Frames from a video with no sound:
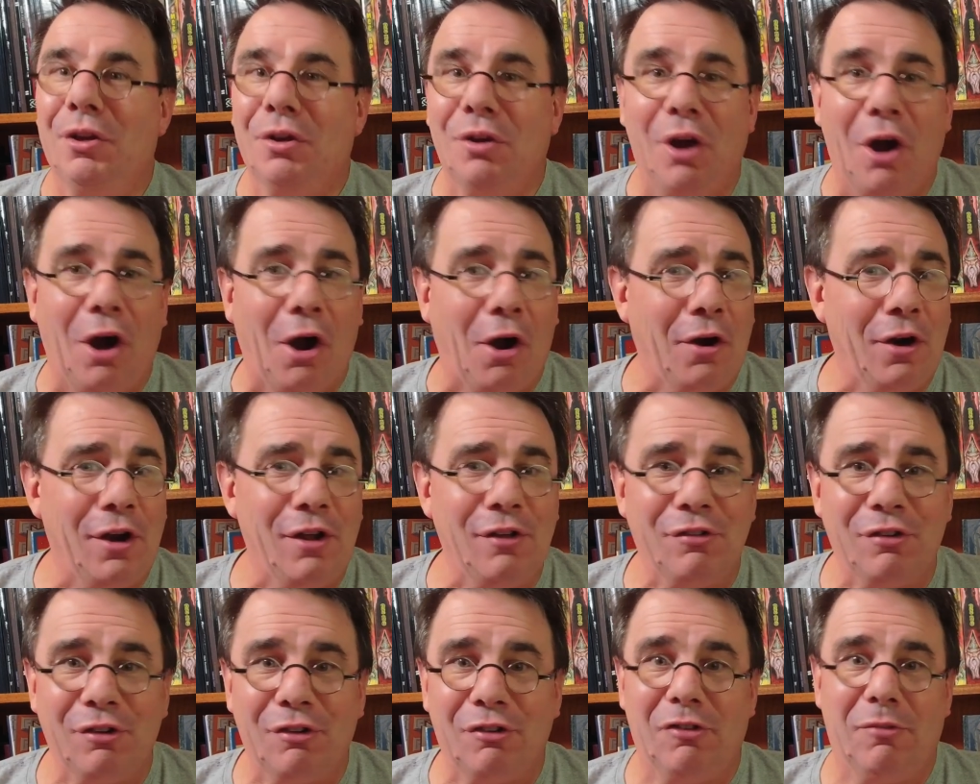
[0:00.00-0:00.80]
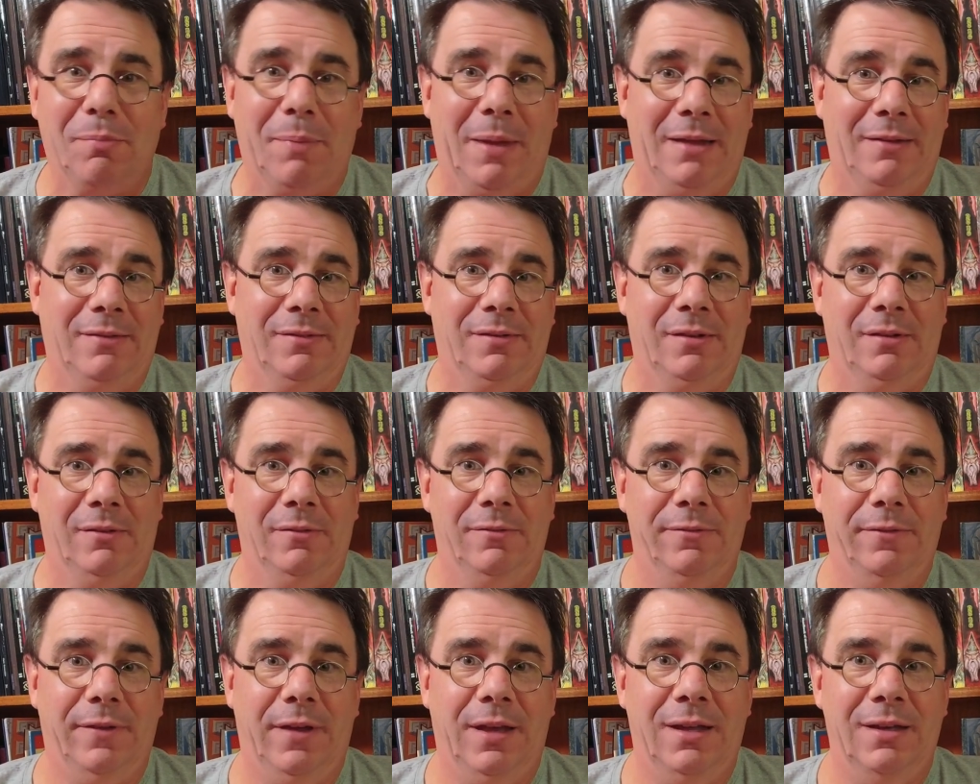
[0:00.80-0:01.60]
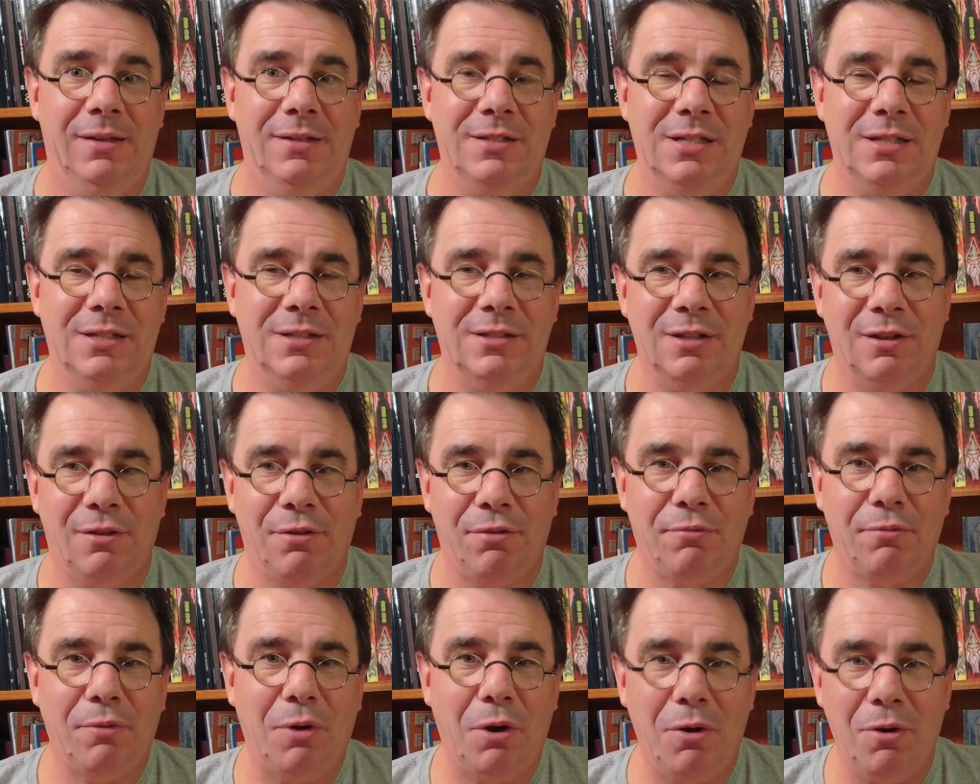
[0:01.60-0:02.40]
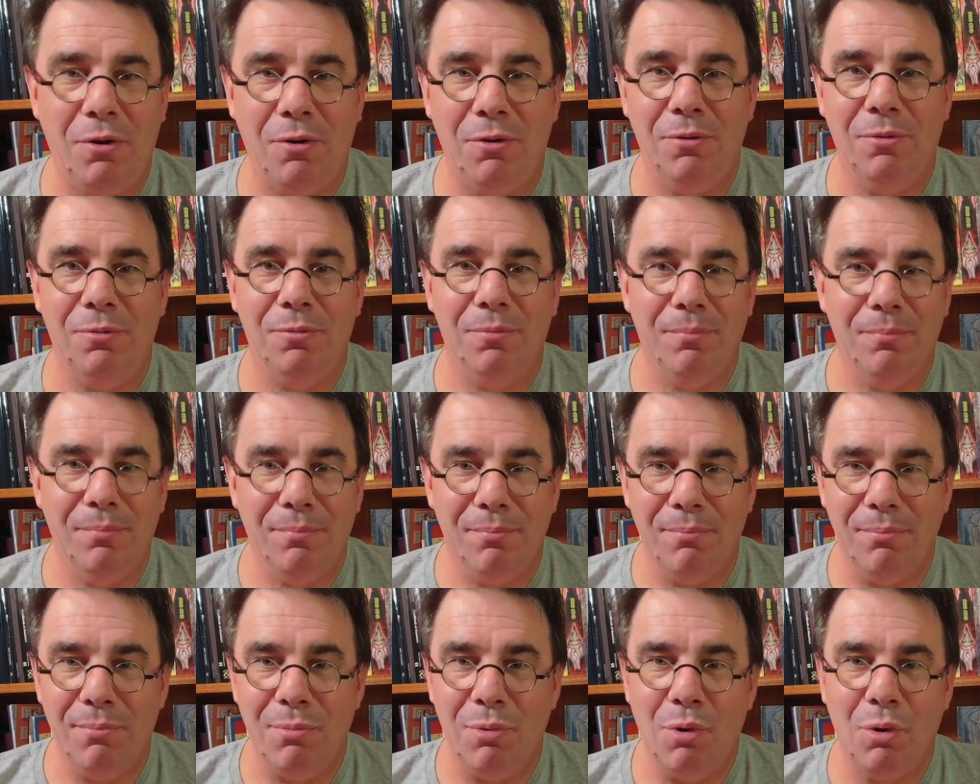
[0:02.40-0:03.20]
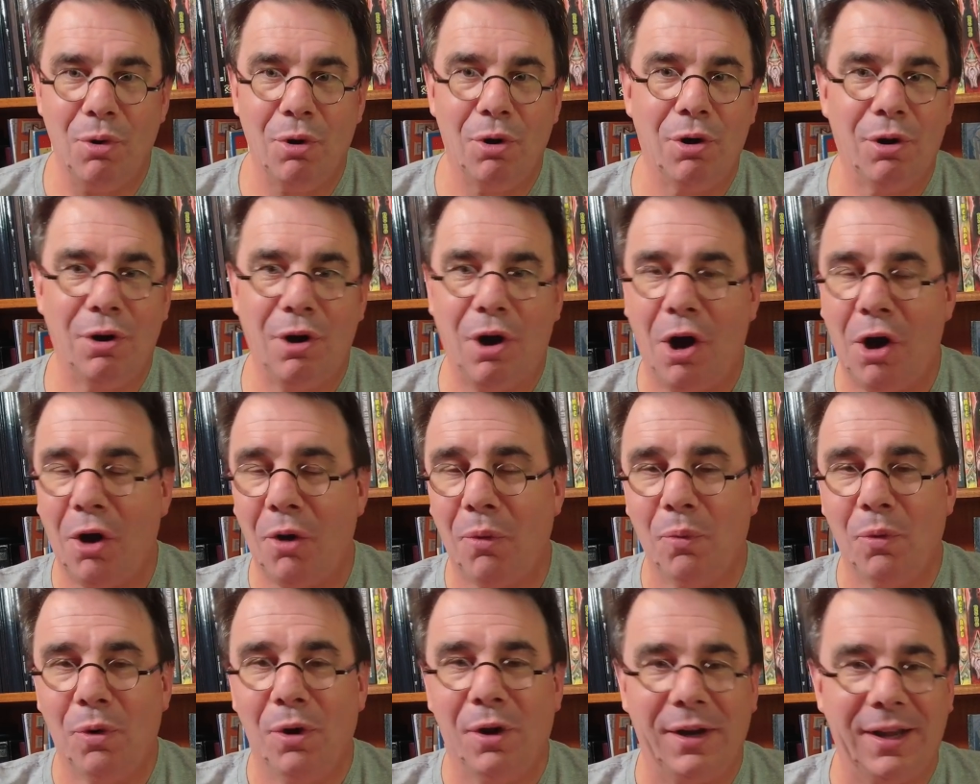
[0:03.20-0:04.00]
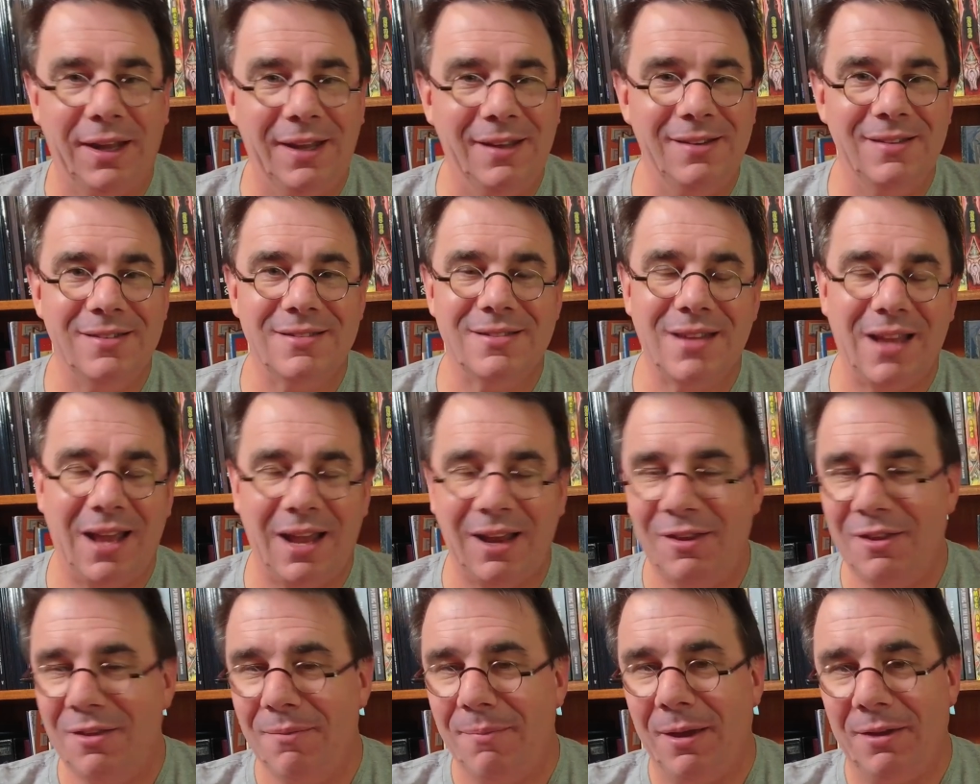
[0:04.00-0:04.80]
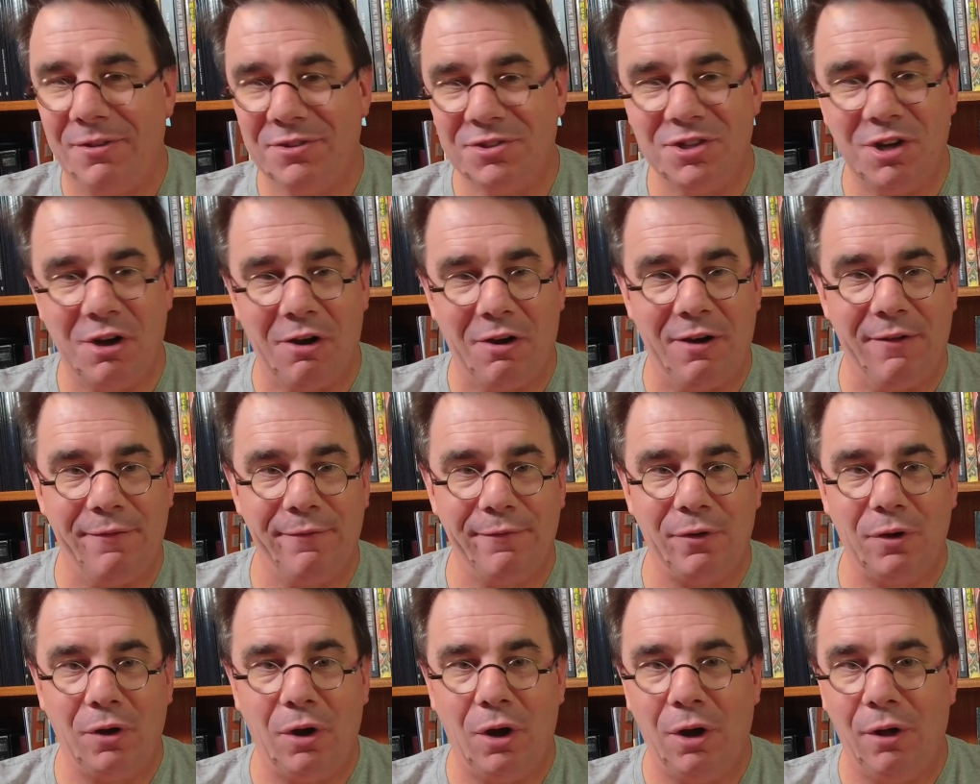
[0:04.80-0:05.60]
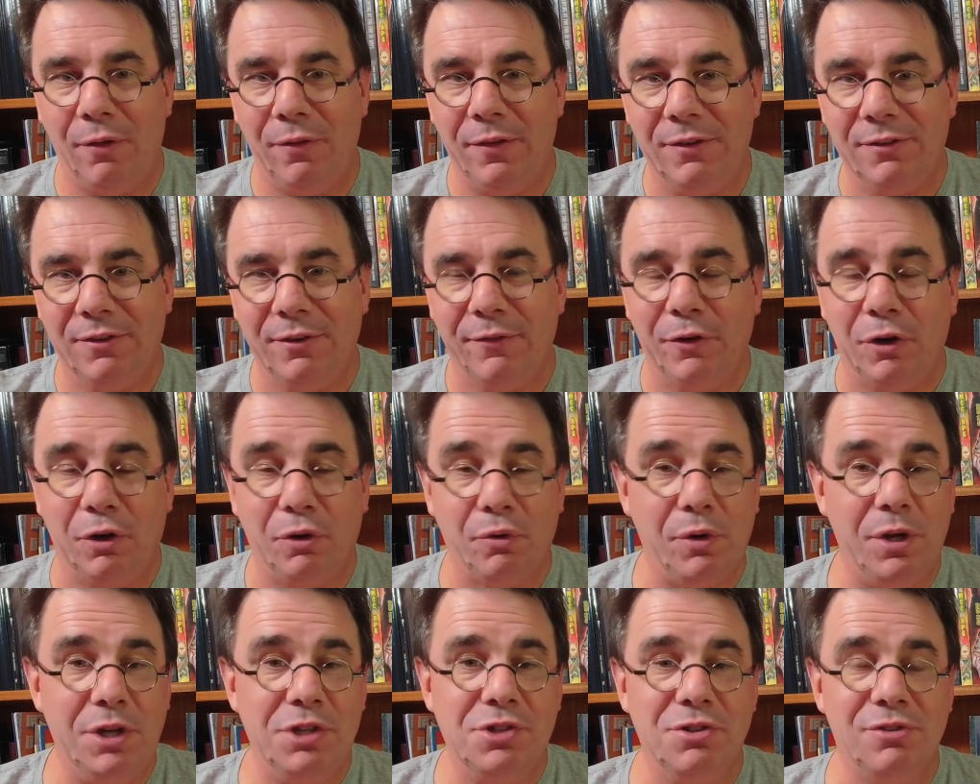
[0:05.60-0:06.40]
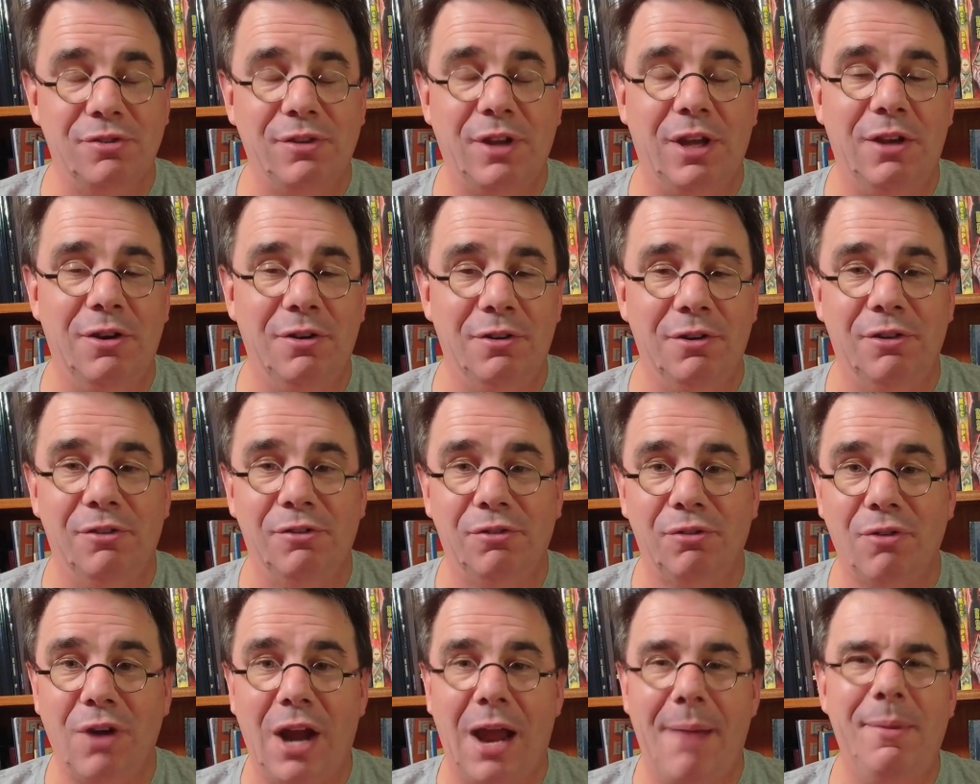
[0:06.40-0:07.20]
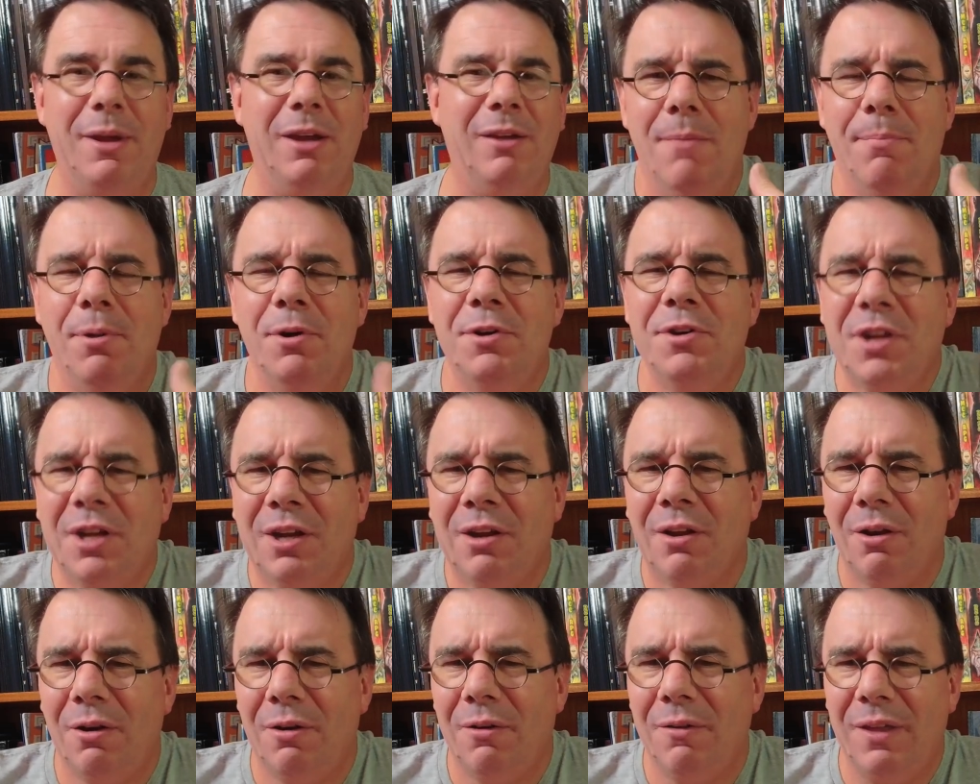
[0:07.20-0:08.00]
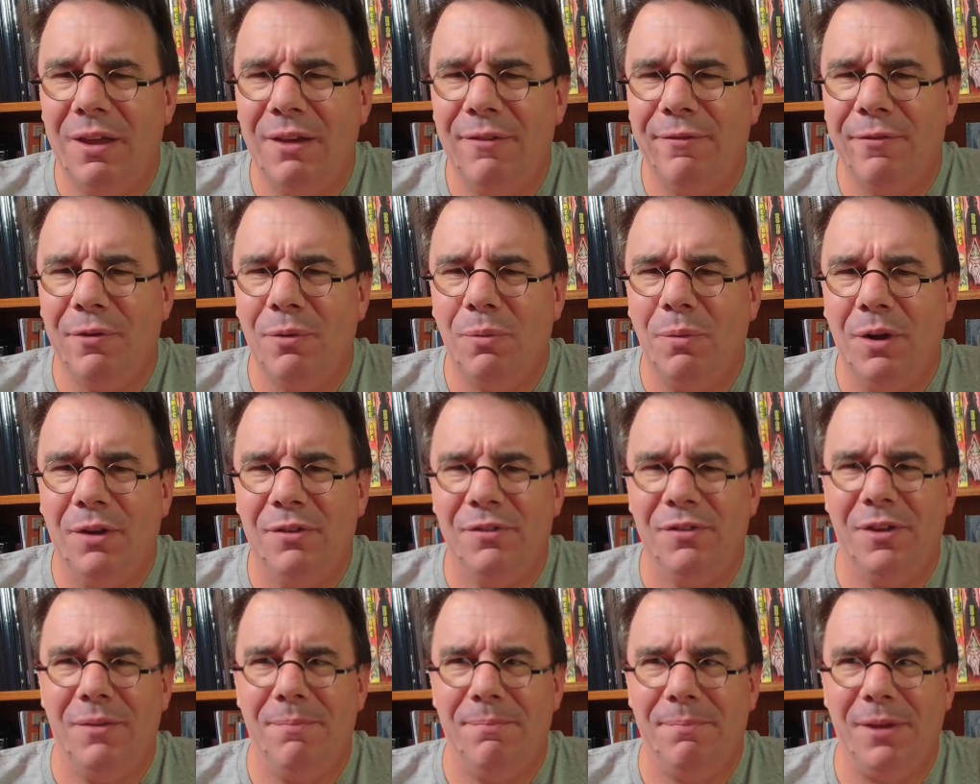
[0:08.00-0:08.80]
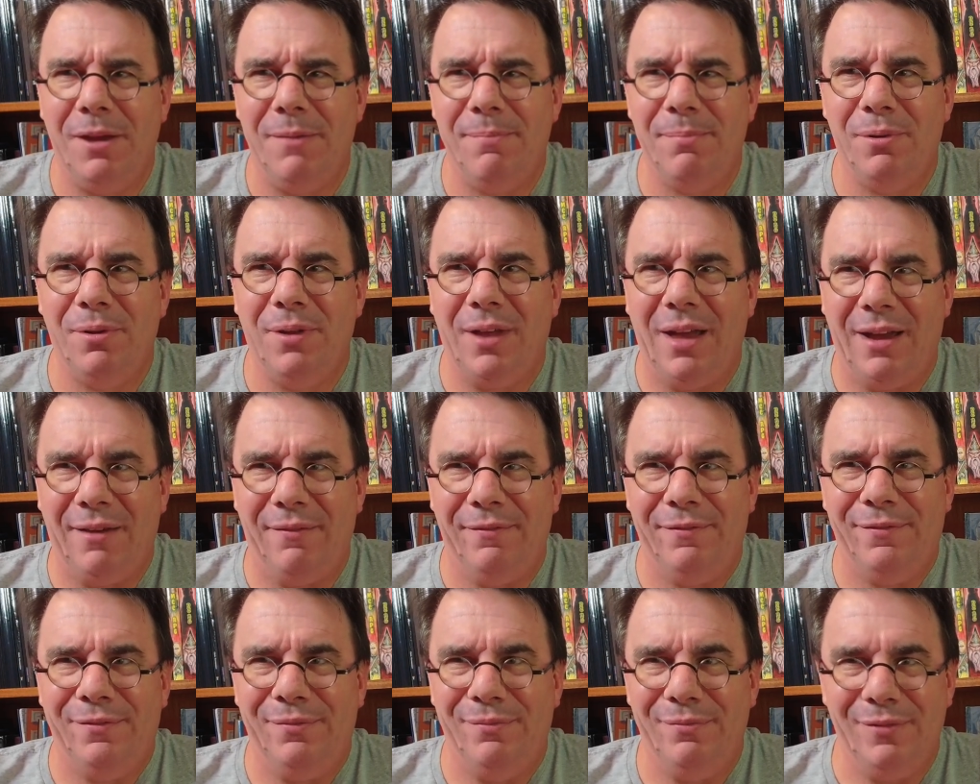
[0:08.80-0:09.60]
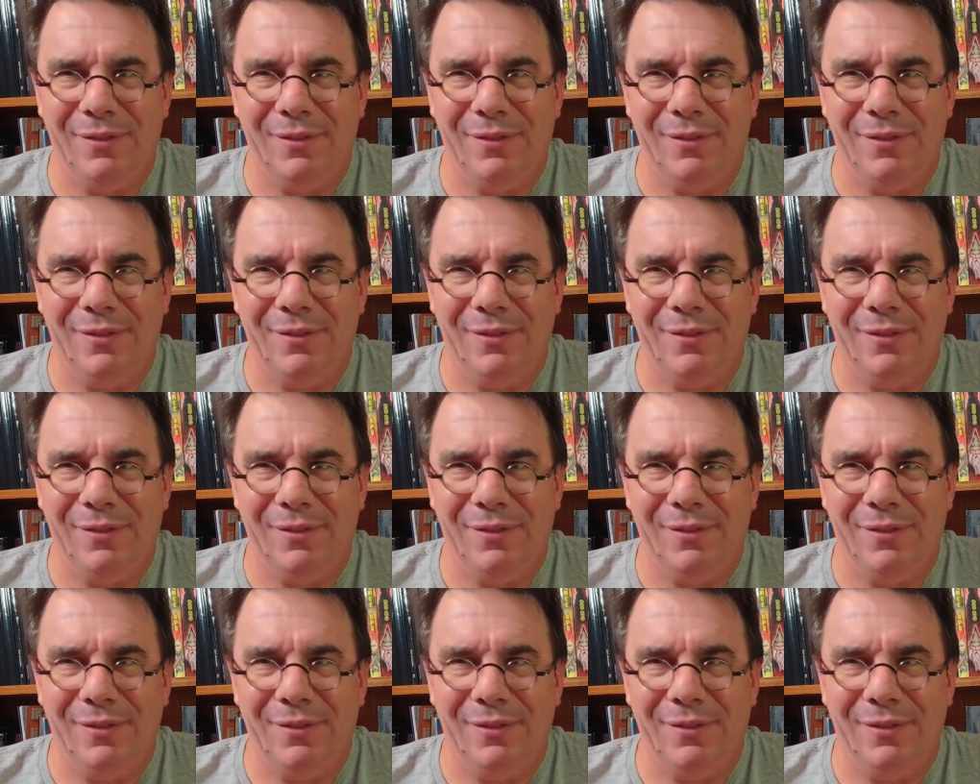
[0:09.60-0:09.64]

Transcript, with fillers: art is expensive and to, to throw more artwork inside the bestiary for all these different creatures that you're describing particularly for ones that people have